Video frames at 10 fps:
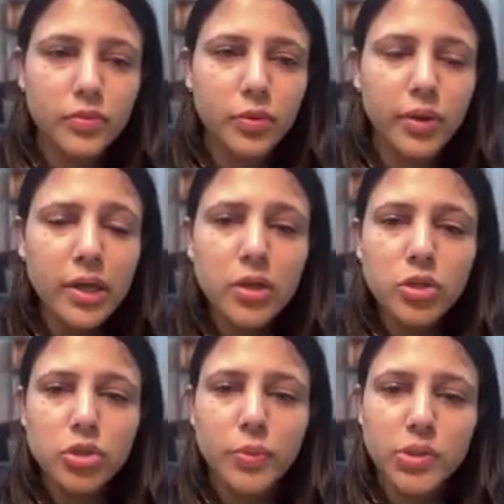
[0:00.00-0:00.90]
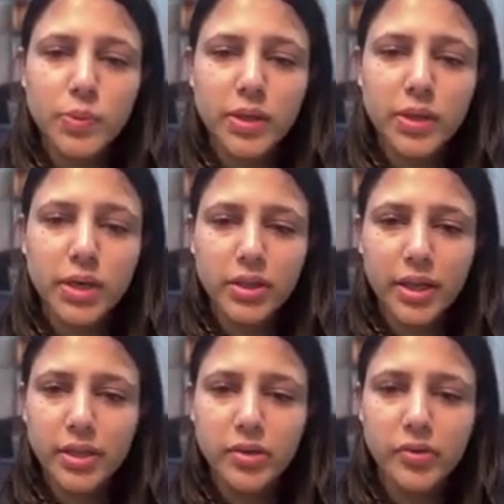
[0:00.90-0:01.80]
Okay, so which one are the
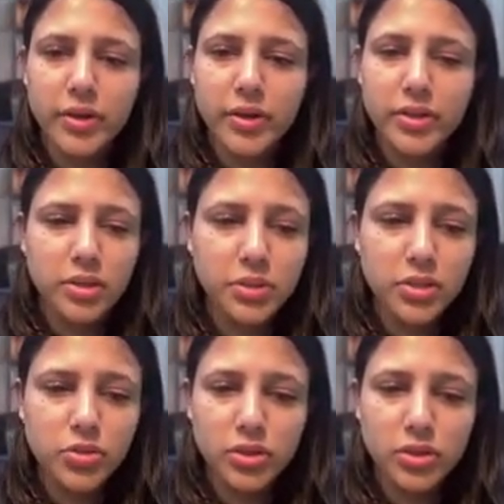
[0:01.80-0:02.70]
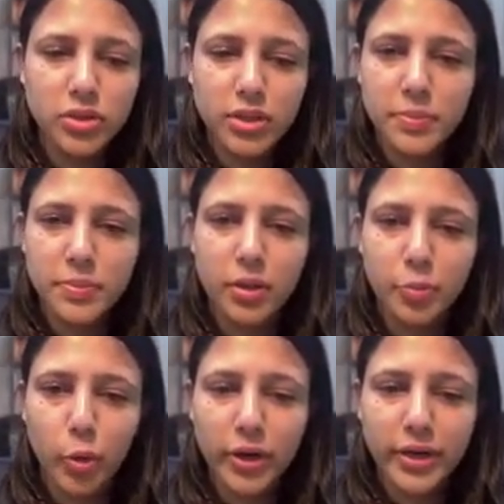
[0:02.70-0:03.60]
3 nearest neighbors? So this particular
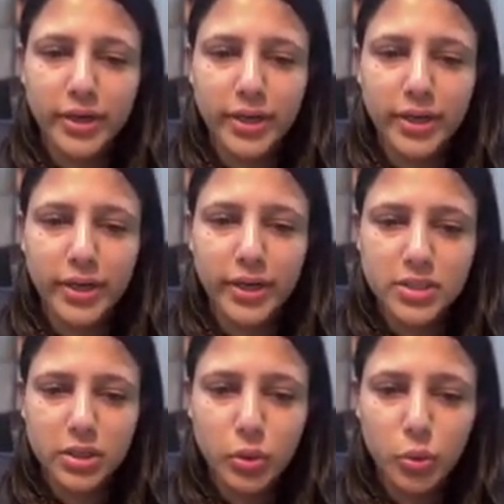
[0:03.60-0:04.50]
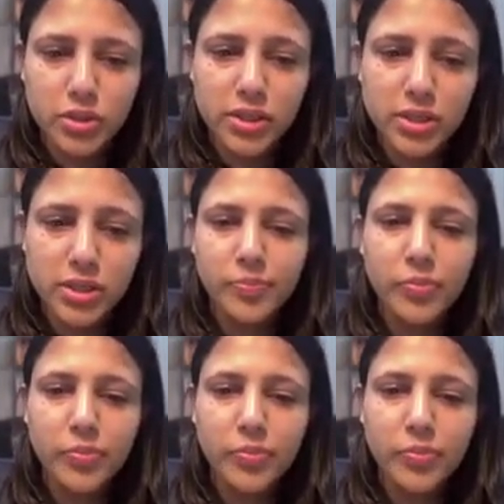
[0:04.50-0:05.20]
point I can see is the closest.